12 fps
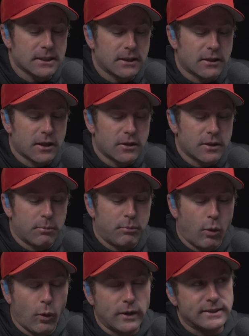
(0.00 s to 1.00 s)
The
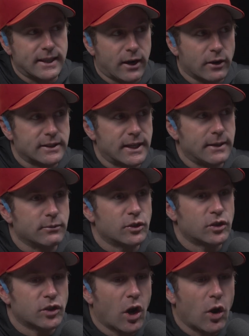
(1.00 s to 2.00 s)
poise that our team
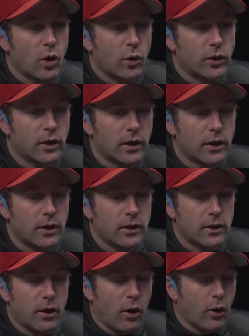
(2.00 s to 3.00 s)
showed
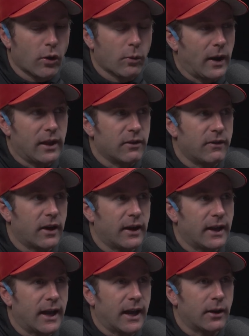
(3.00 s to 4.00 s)
all the way to the
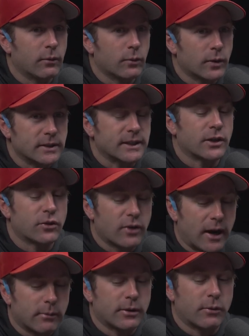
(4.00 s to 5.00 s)
very end was
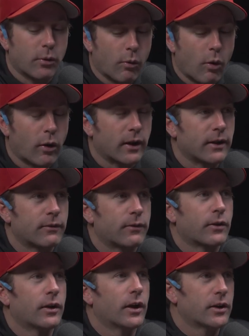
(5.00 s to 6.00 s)
incredibly rewarding
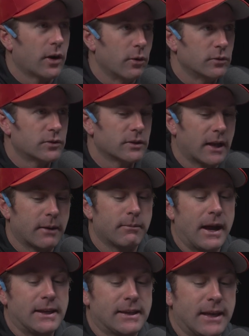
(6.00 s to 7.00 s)
for a coach. Like,
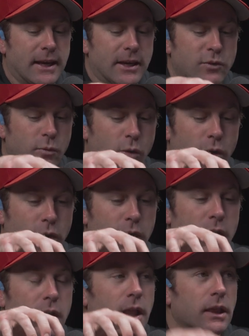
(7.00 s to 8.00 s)
my kids were
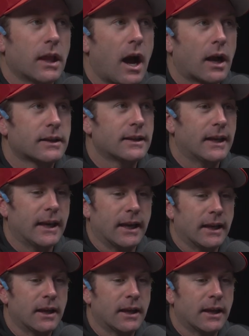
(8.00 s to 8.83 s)
locked in.